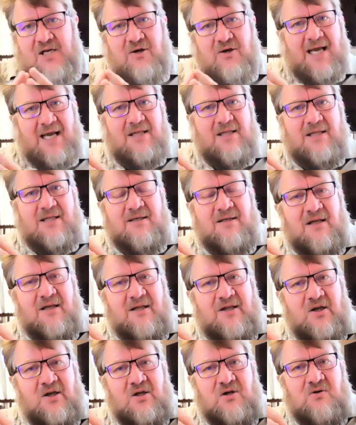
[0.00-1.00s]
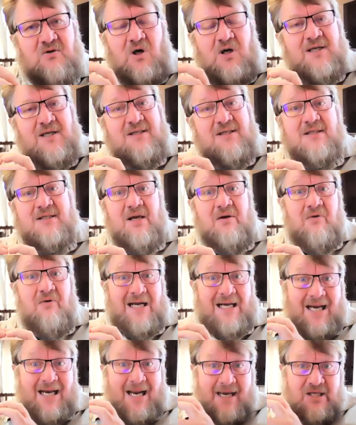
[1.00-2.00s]
you get the third one is the
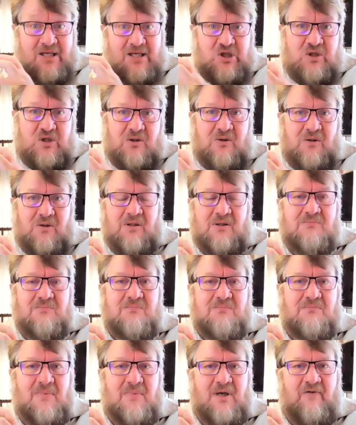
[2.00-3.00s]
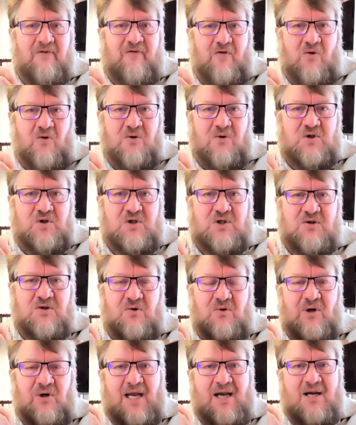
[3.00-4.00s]
relational force
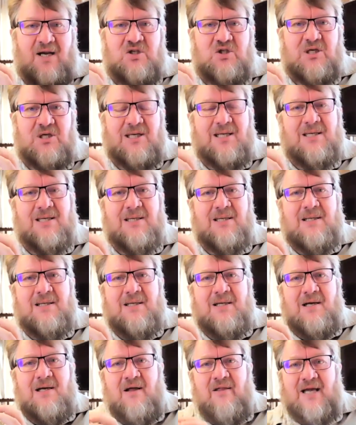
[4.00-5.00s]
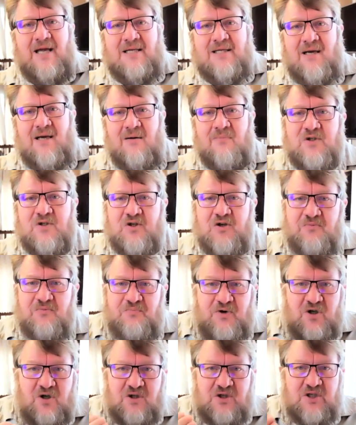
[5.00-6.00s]
or energy that comes through
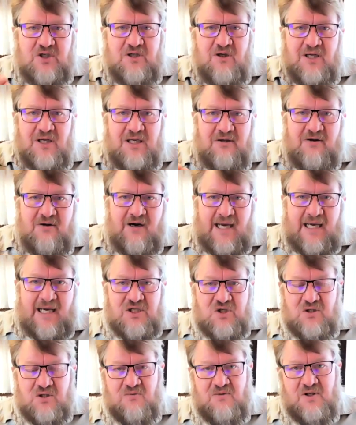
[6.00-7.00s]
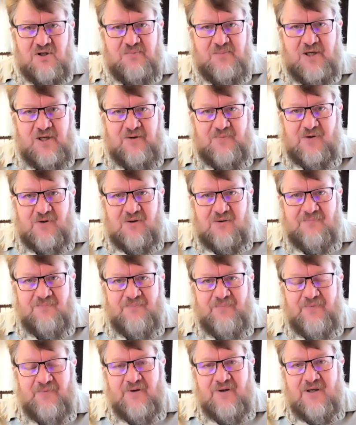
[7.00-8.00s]
personal interaction with people.
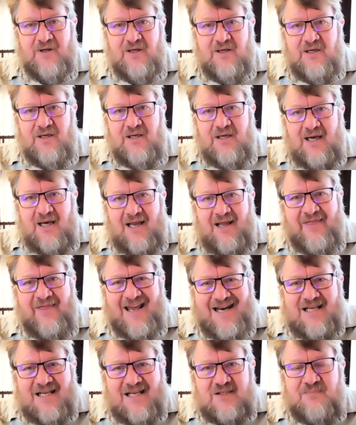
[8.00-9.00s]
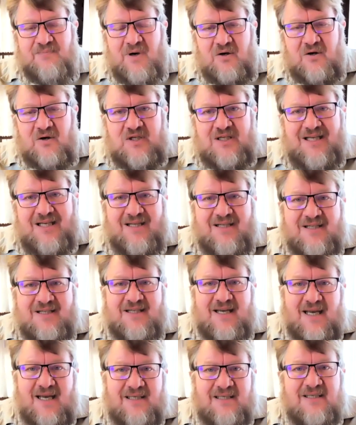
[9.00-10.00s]
And that is mostly
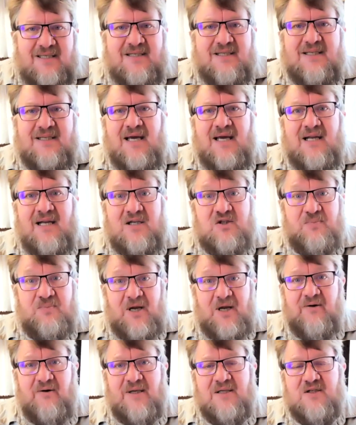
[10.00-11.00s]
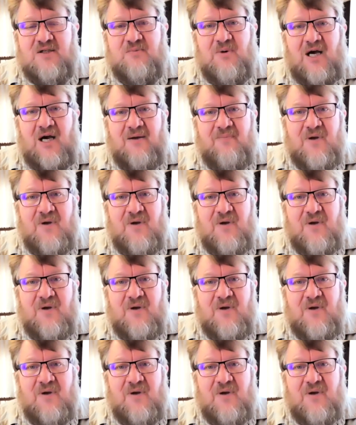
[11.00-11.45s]
sensed and experienced by